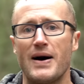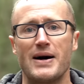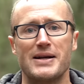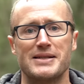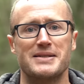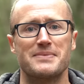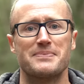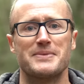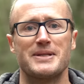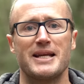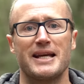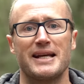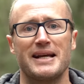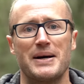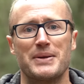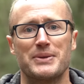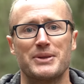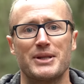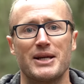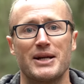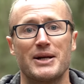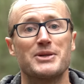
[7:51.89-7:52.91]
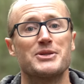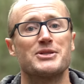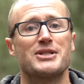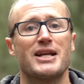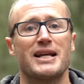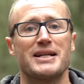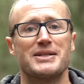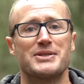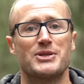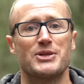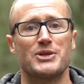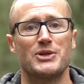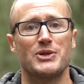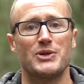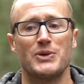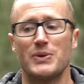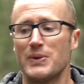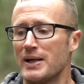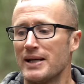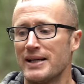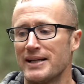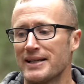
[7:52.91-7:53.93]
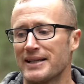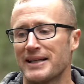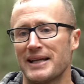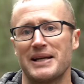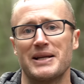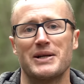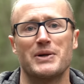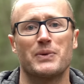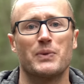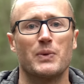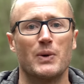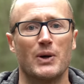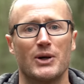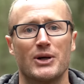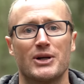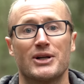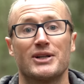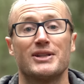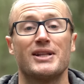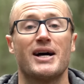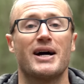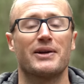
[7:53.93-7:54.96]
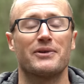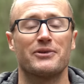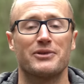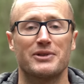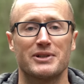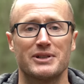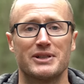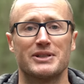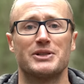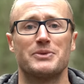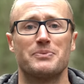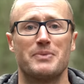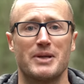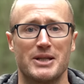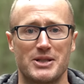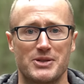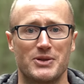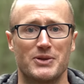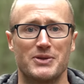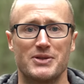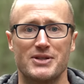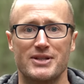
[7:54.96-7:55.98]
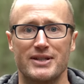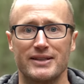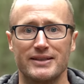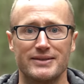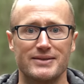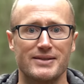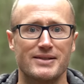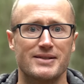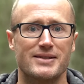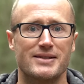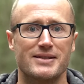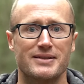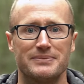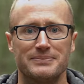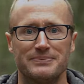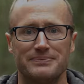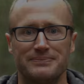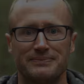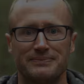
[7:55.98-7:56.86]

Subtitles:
awesome day out there, day two, getting to work a lot of good pistol skills.